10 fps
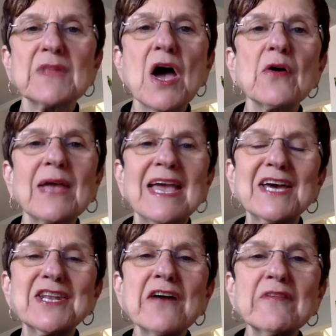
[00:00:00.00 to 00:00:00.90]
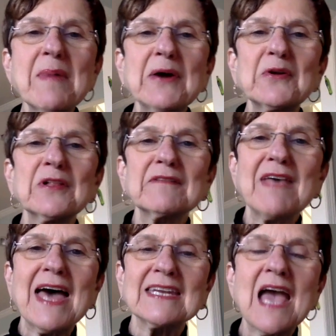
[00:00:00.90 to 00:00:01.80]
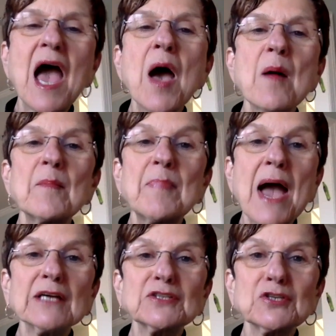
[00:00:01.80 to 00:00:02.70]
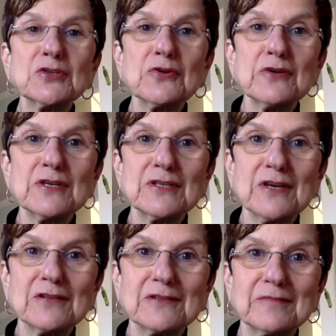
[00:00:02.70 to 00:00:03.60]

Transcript: Okay, enough about all of that. Back to Turandot.